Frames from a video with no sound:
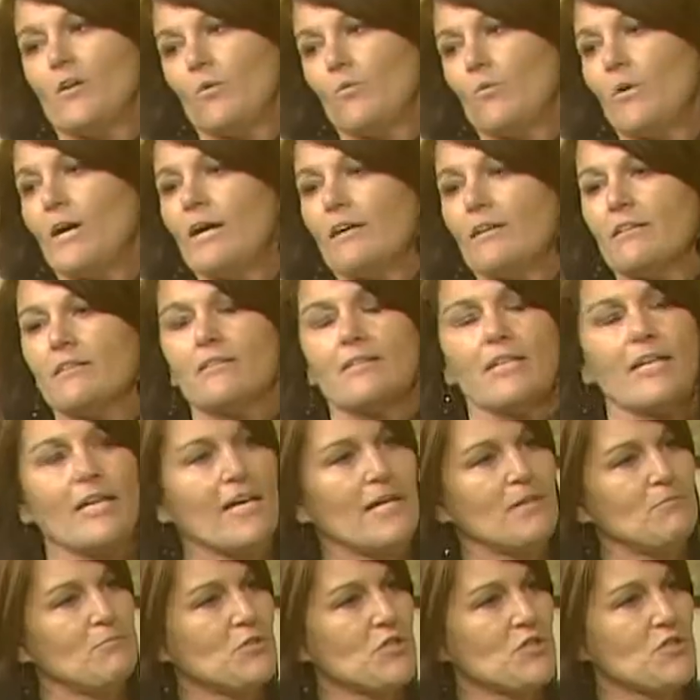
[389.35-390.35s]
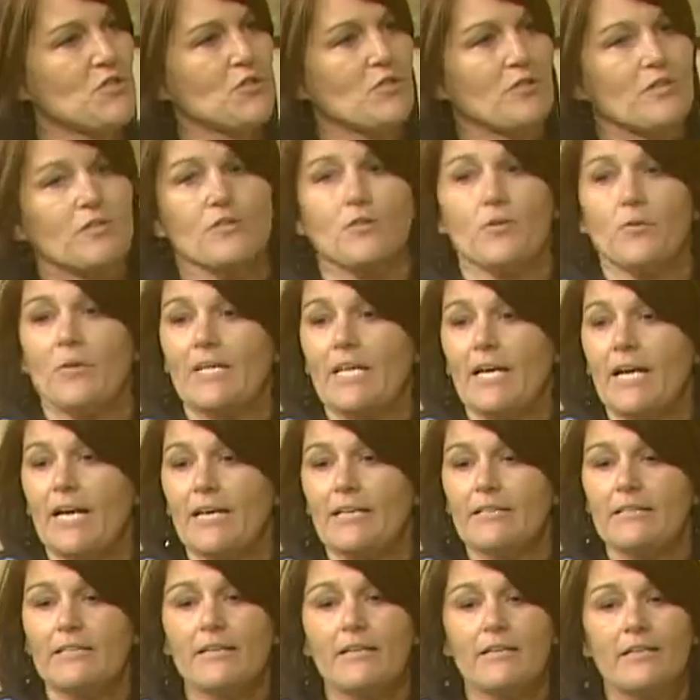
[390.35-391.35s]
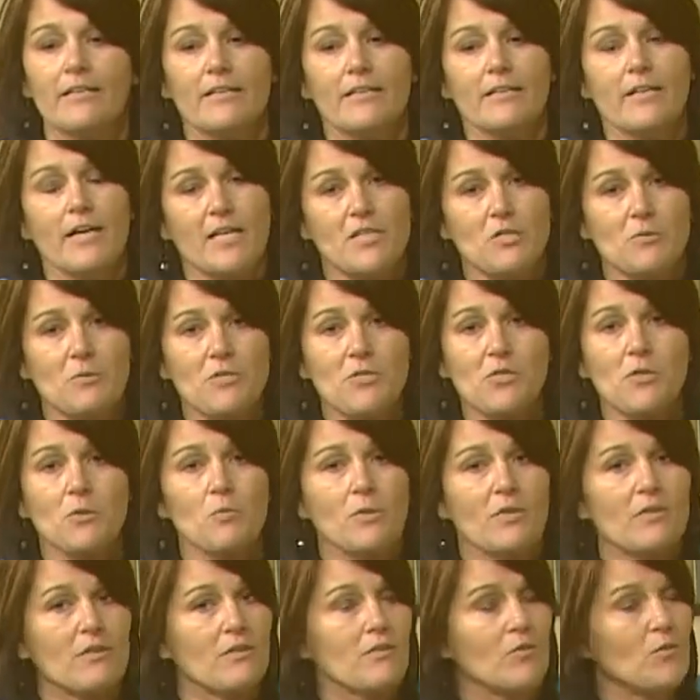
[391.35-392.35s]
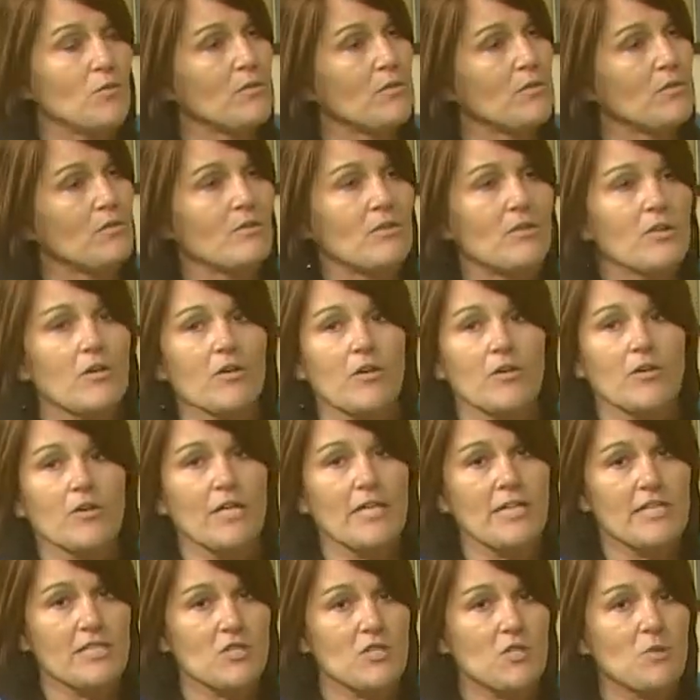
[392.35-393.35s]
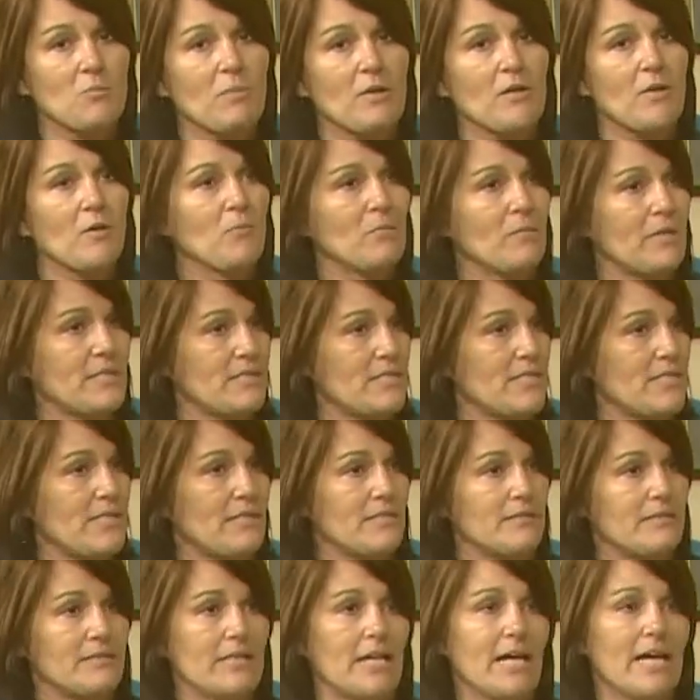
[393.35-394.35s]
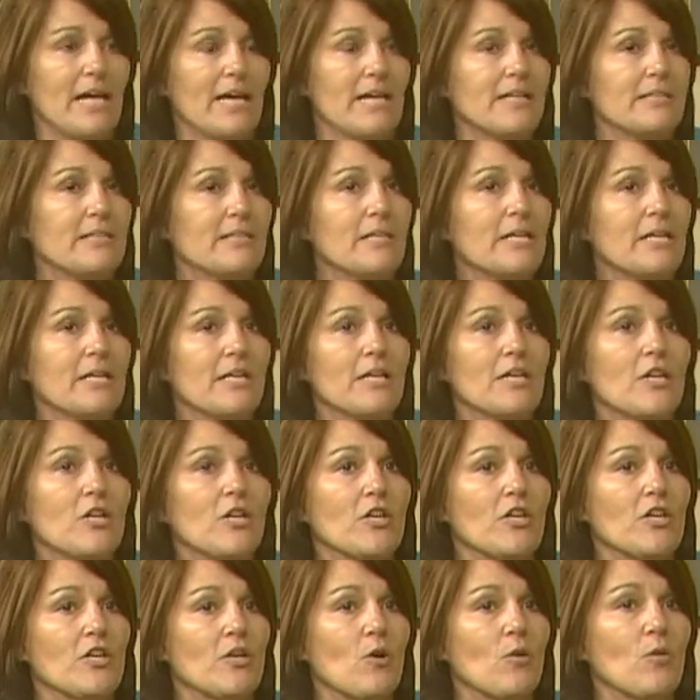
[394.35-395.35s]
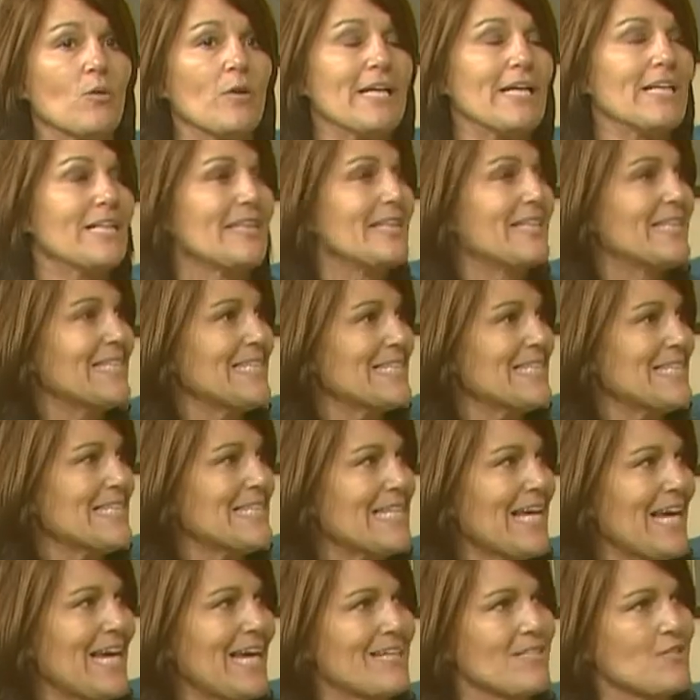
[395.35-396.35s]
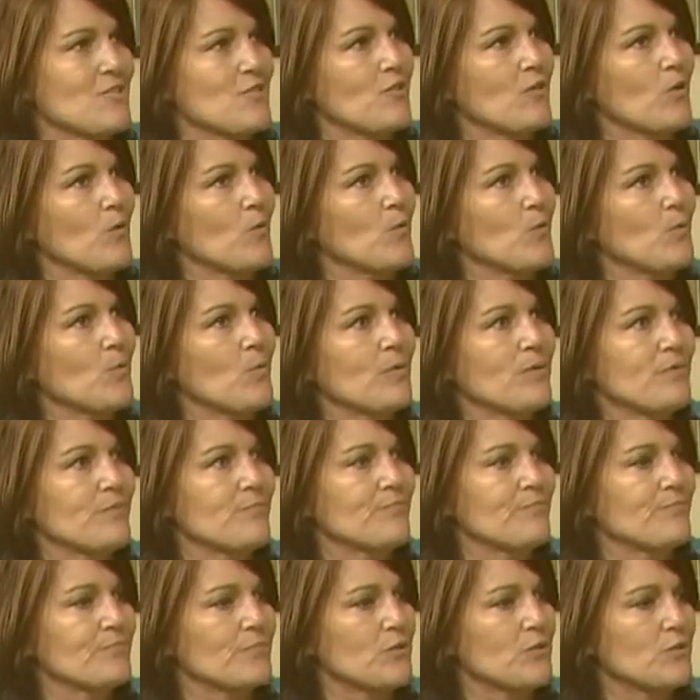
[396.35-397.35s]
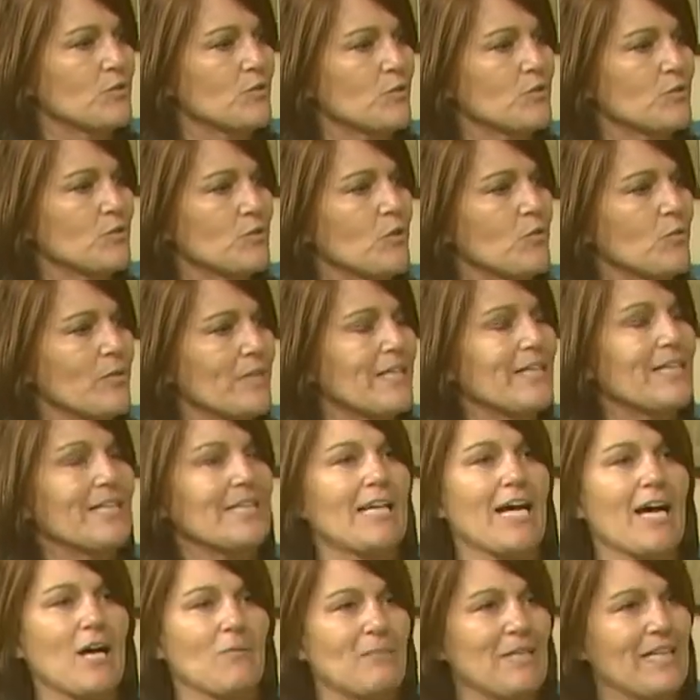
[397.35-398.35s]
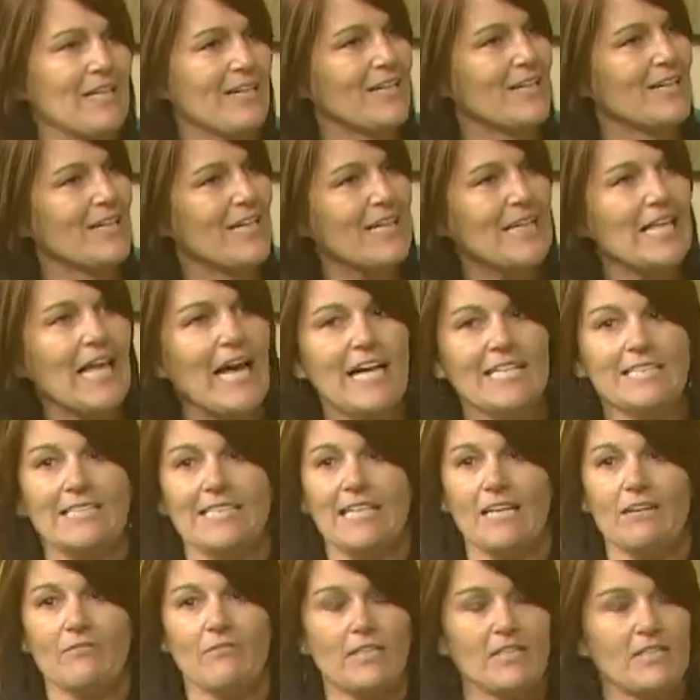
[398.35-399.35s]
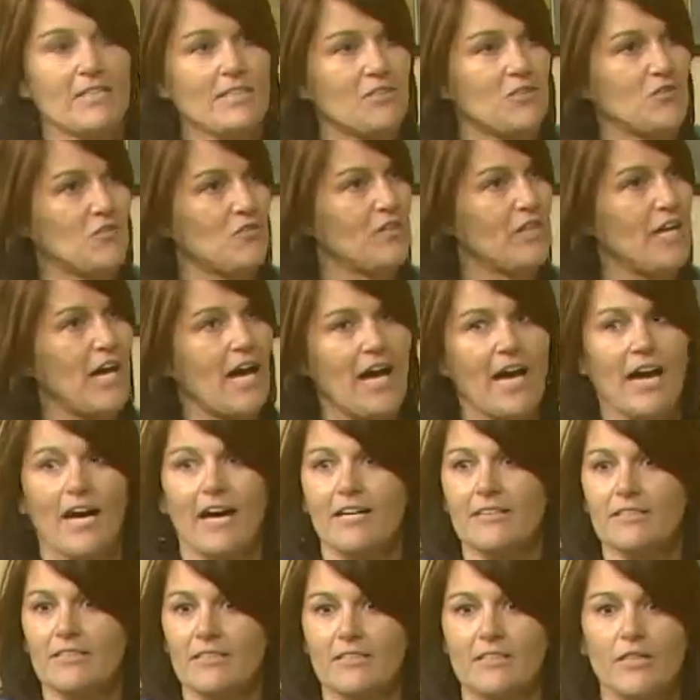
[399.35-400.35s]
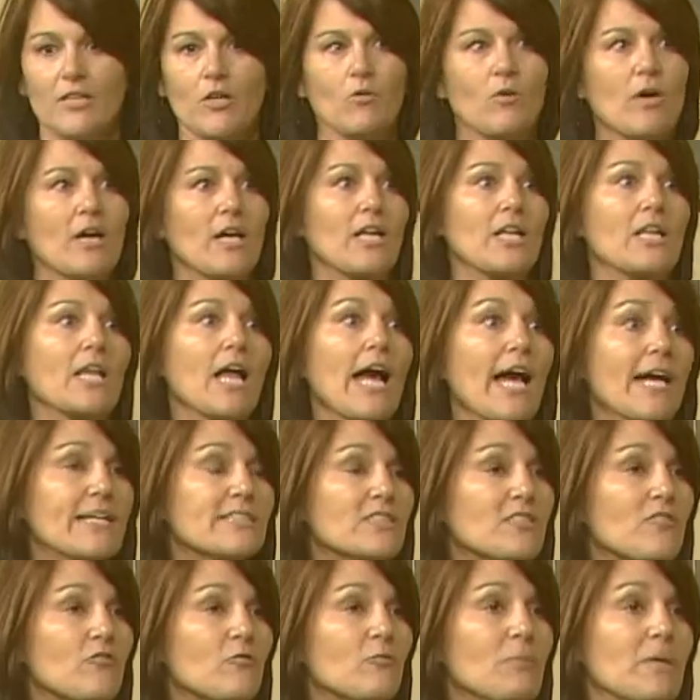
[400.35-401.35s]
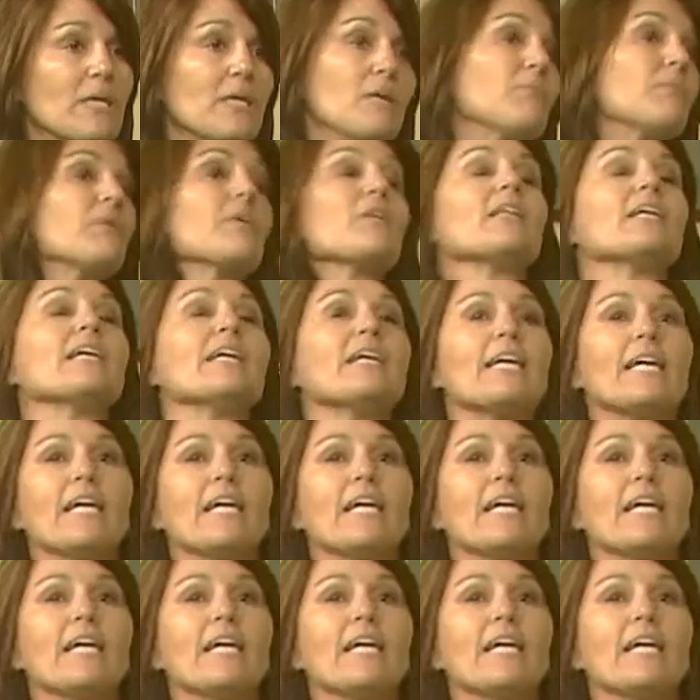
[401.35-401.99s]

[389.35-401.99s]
Well, I'm just going to do it. And especially with the youth, they're experimenting. Mm. And, you know, this has no socioeconomic class level. It's not, you know, a class of people.